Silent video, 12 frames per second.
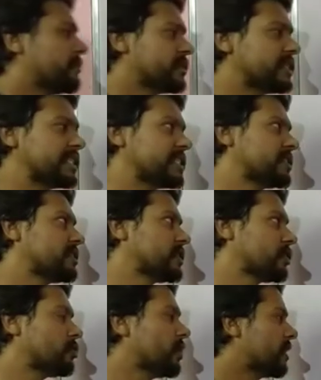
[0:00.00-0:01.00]
with digit
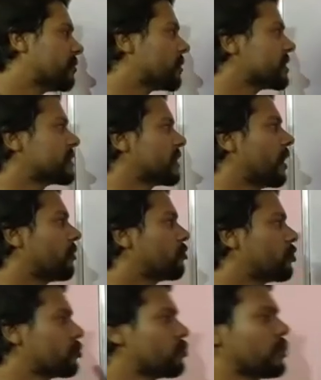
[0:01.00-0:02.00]
0, it must have
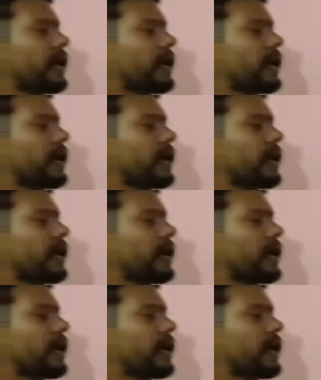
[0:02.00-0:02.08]
2